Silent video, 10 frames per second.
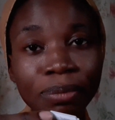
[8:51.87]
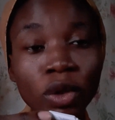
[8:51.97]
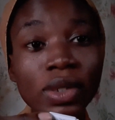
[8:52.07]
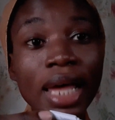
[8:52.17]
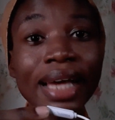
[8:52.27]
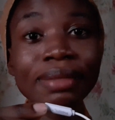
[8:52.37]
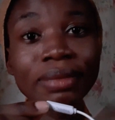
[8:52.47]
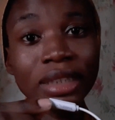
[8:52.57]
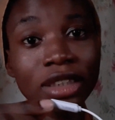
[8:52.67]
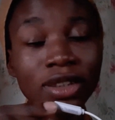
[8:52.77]
because I
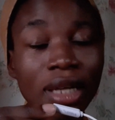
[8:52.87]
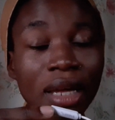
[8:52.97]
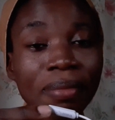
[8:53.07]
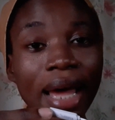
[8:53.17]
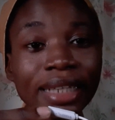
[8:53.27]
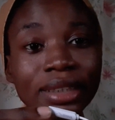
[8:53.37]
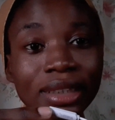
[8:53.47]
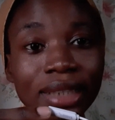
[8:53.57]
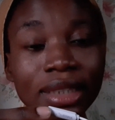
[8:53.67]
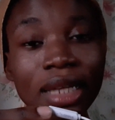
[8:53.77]

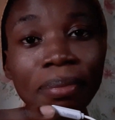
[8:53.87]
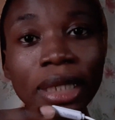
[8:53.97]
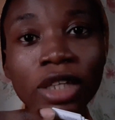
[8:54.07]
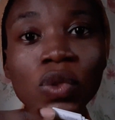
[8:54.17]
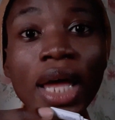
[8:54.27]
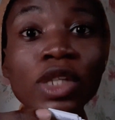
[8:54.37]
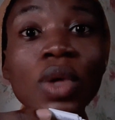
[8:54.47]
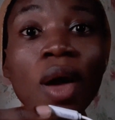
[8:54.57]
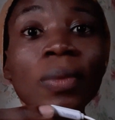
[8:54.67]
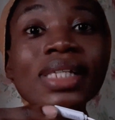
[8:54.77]
inserted that planner so that it will help us